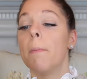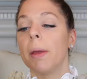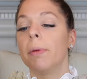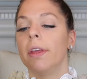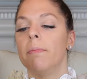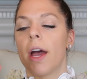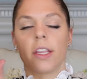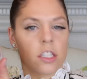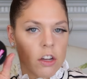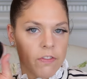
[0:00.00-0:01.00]
Maybelline
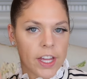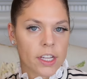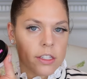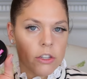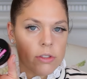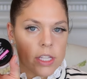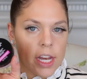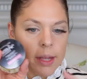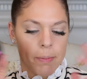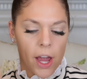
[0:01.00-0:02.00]
Master Fix Loose
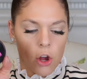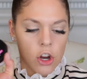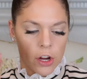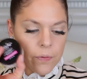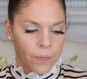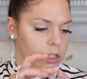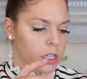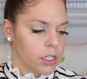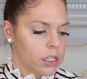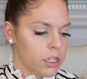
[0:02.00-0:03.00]
Setting Powder
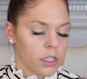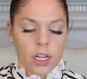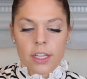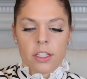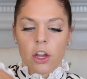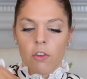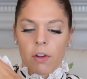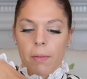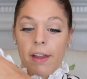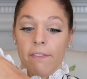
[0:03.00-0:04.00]
to dust
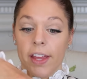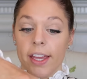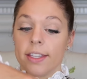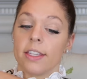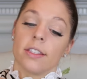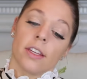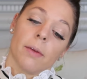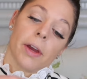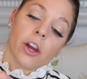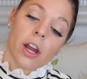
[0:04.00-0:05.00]
over my face and
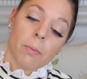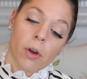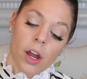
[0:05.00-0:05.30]
set my cream